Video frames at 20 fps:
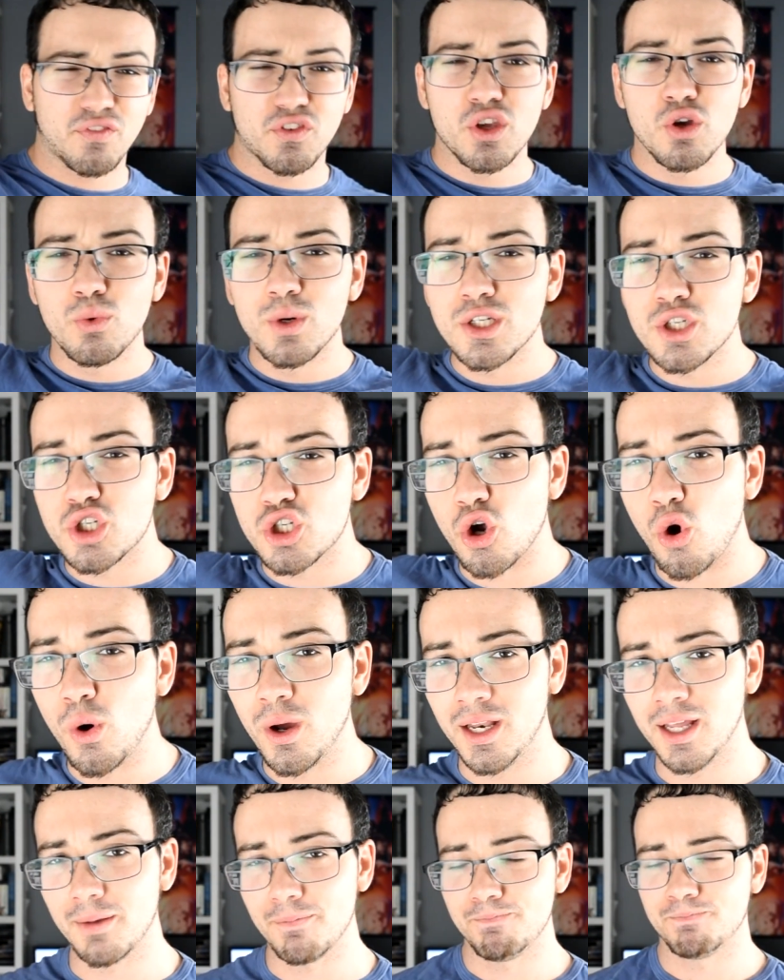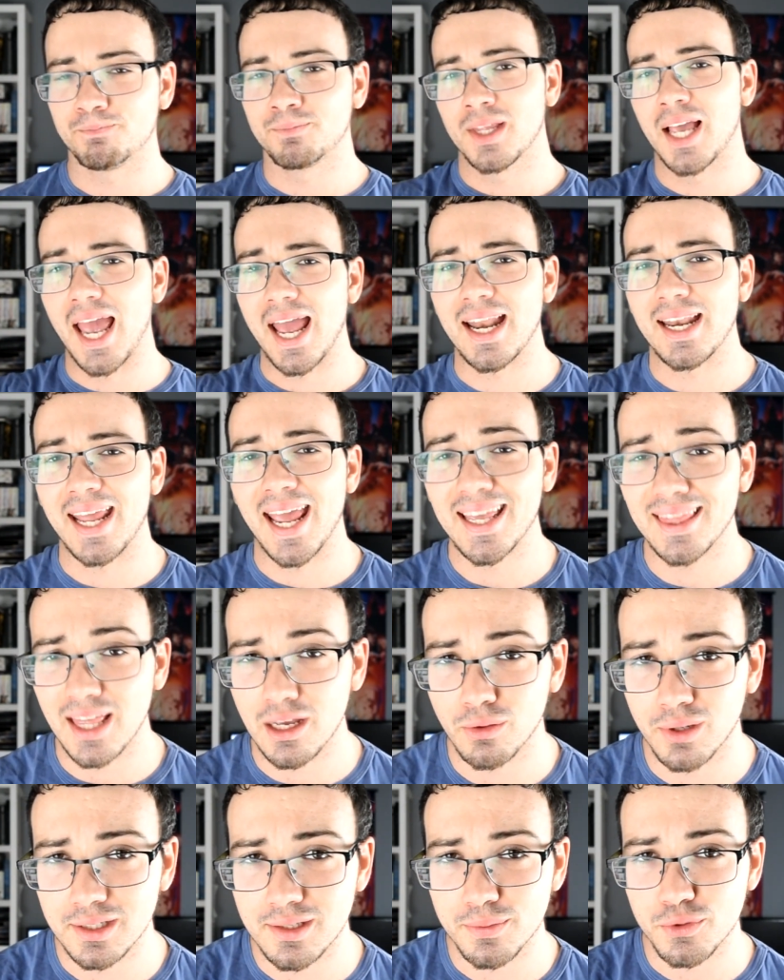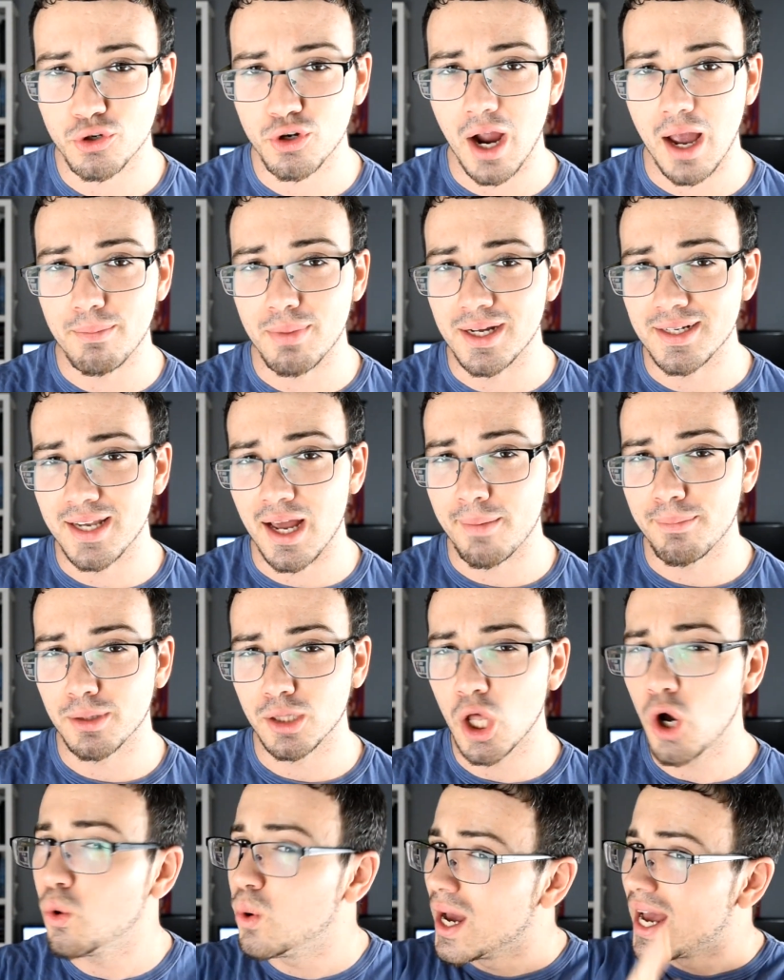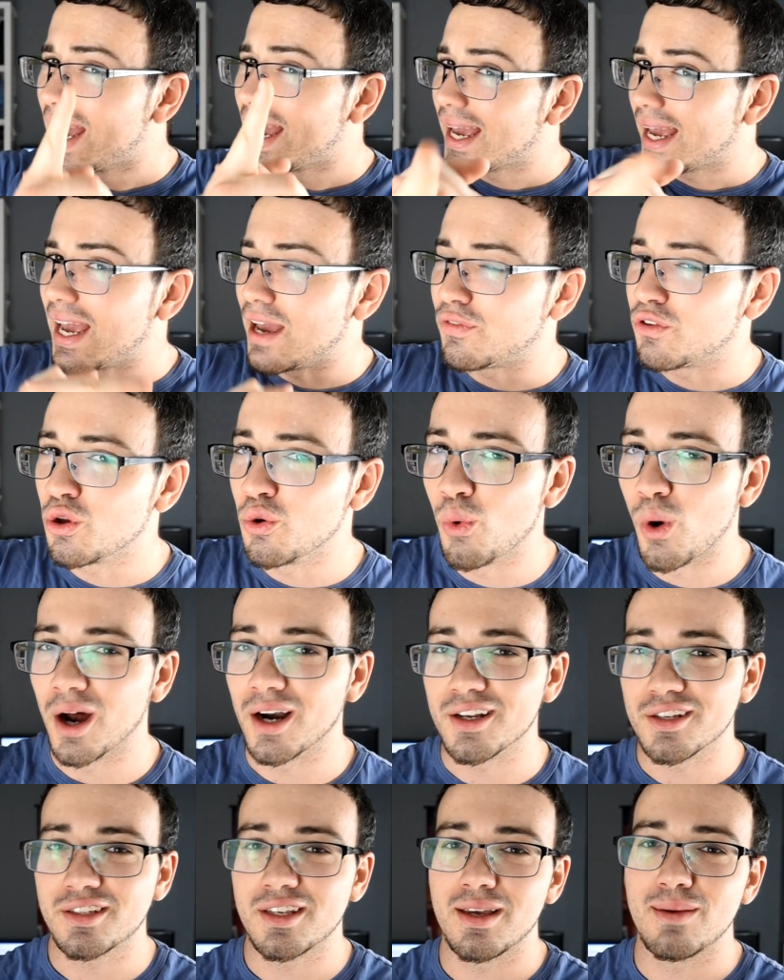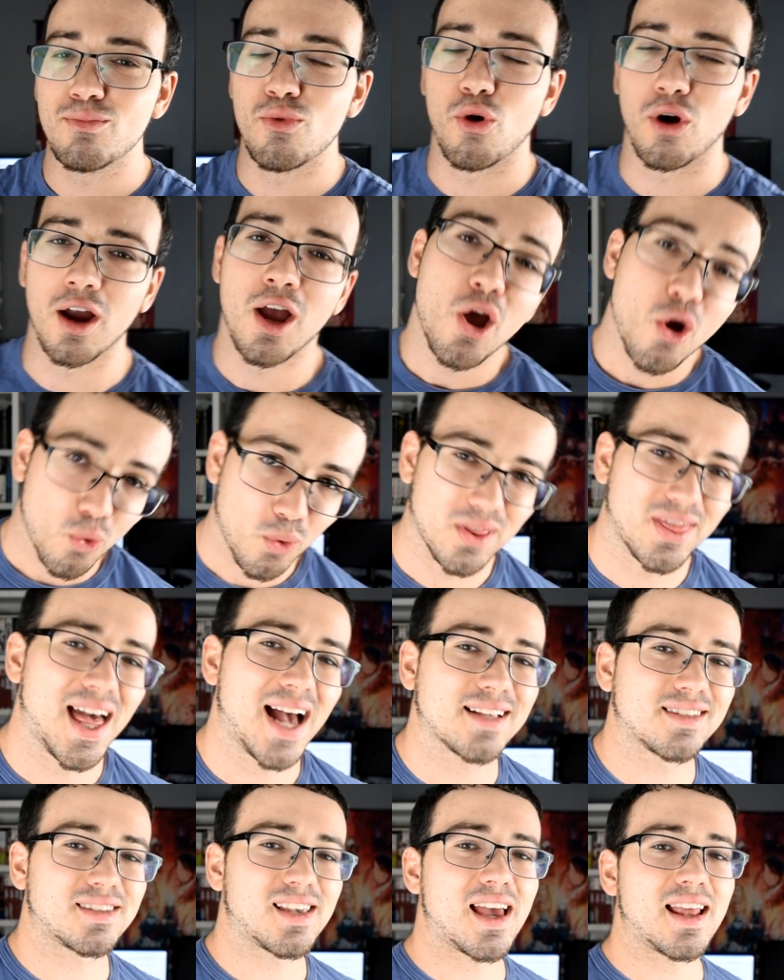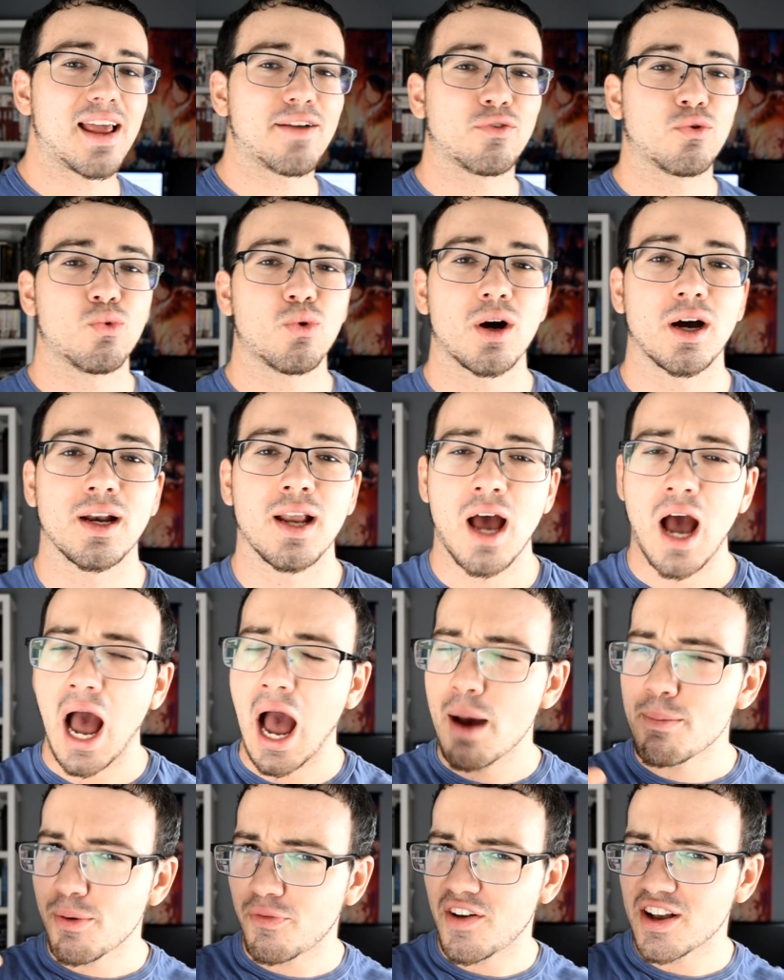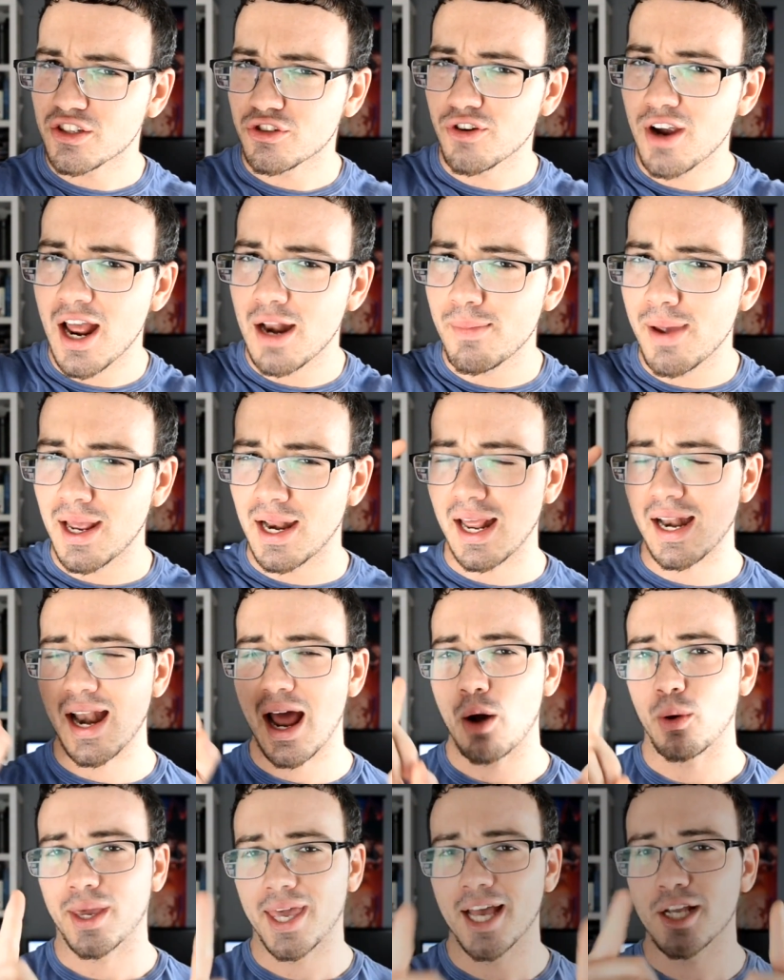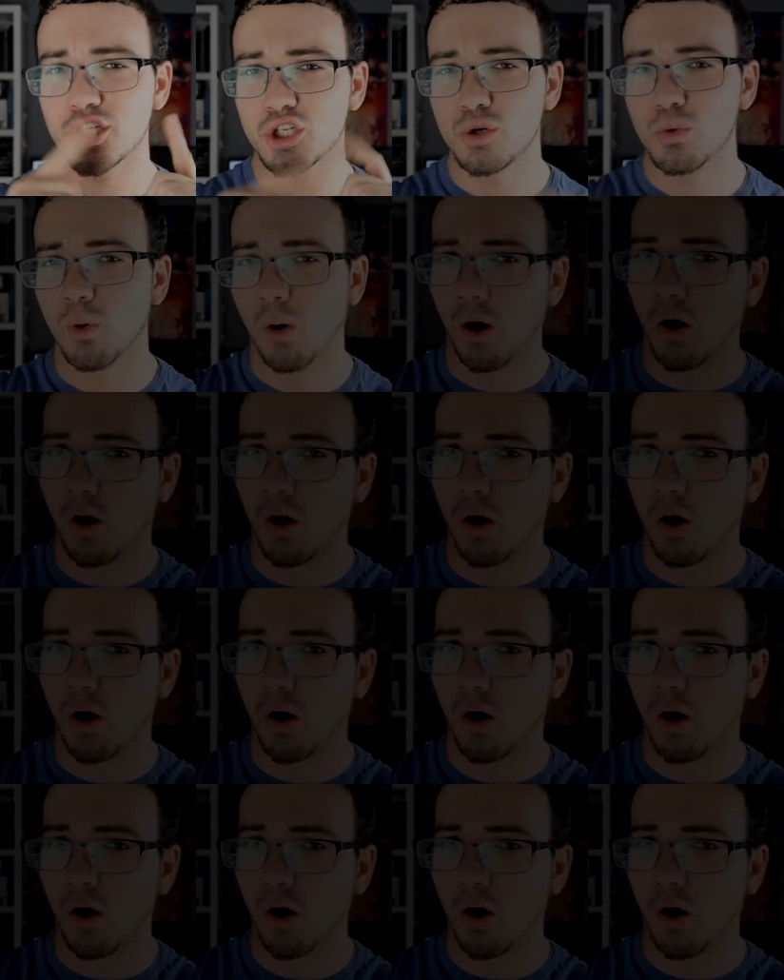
if you enjoyed it, and hit that red subscribe button down below if you want to see more. With that said, everyone, I'm Professor Anime, and I'll catch you